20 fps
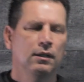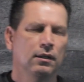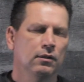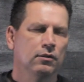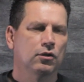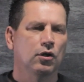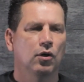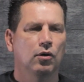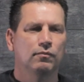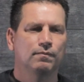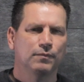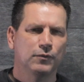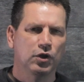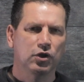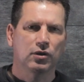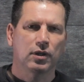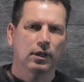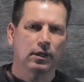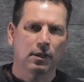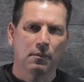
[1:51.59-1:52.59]
So
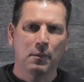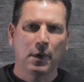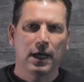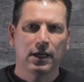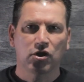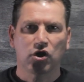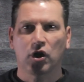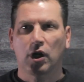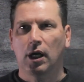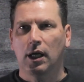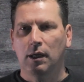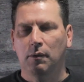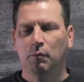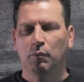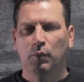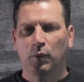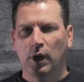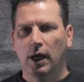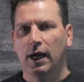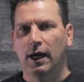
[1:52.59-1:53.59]
just like the match
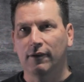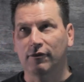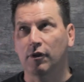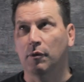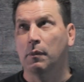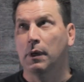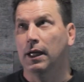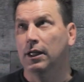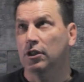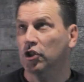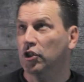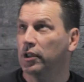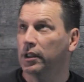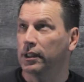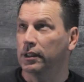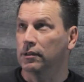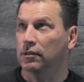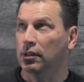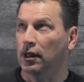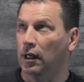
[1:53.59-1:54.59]
game, you have to match
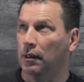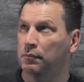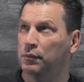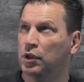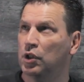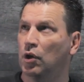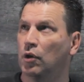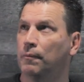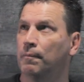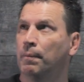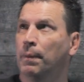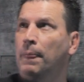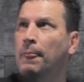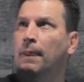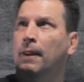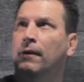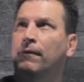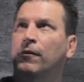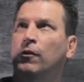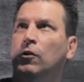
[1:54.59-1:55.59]
things up. So
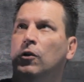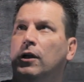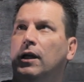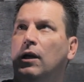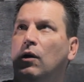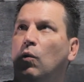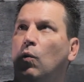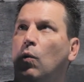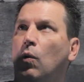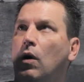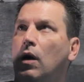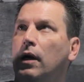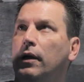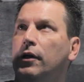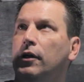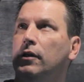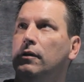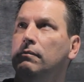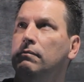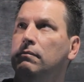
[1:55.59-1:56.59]
if you look at
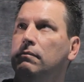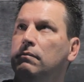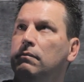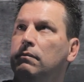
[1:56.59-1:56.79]
water,